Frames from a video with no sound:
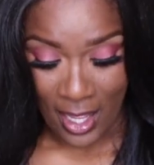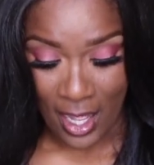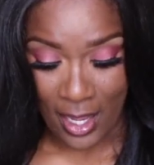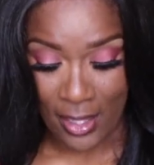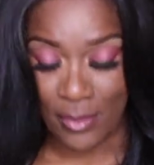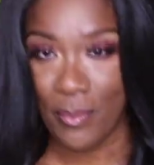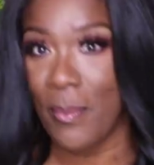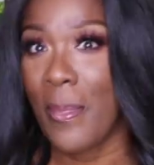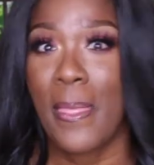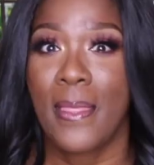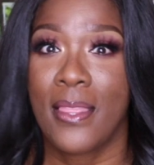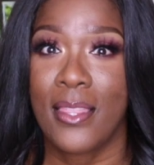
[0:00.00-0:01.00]
um,
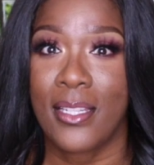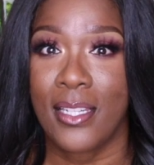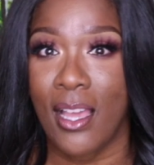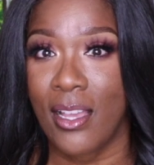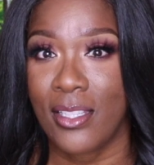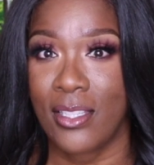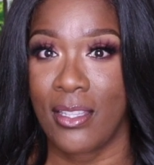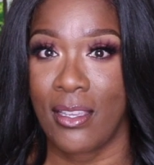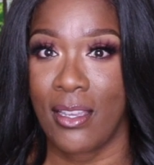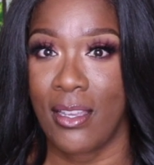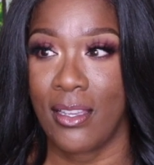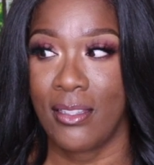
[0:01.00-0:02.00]
the
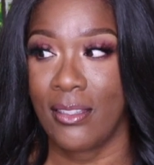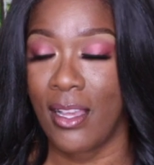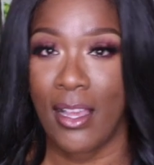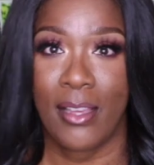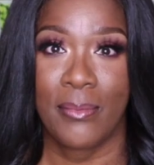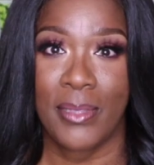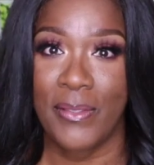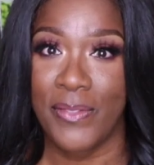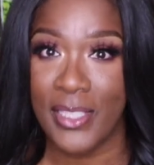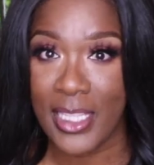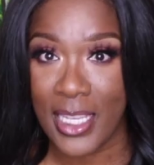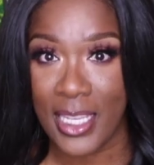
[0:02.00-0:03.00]
nausea, um, the
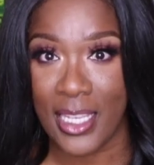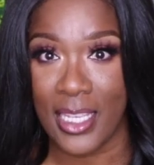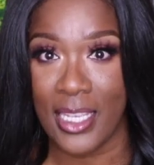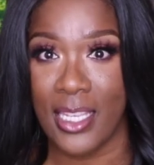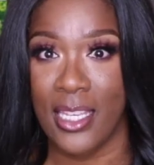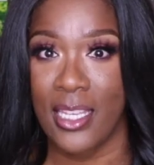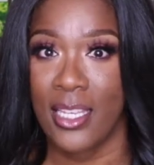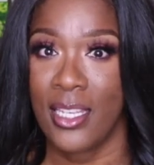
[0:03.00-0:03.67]
fatigue,